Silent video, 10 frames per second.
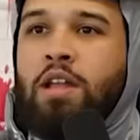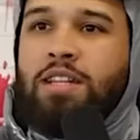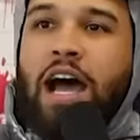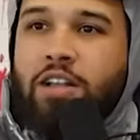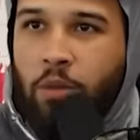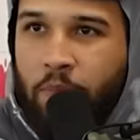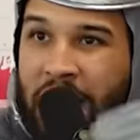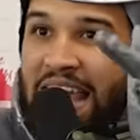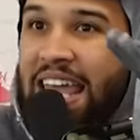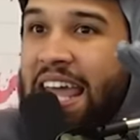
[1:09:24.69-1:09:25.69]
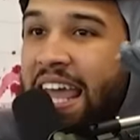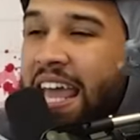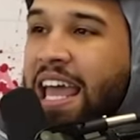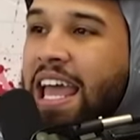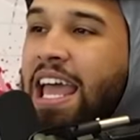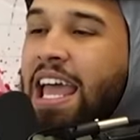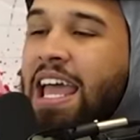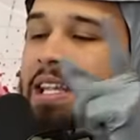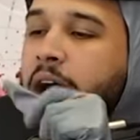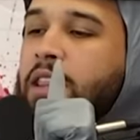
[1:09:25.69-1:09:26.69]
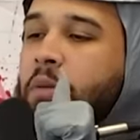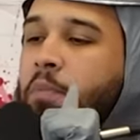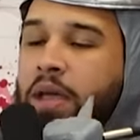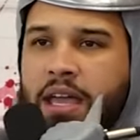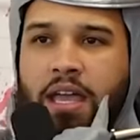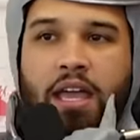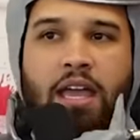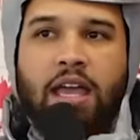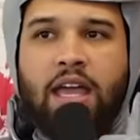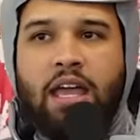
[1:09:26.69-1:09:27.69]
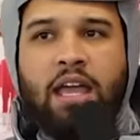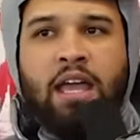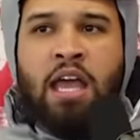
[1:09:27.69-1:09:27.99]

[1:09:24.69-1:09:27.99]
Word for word: Dr. P, Dr. P, Dr. P,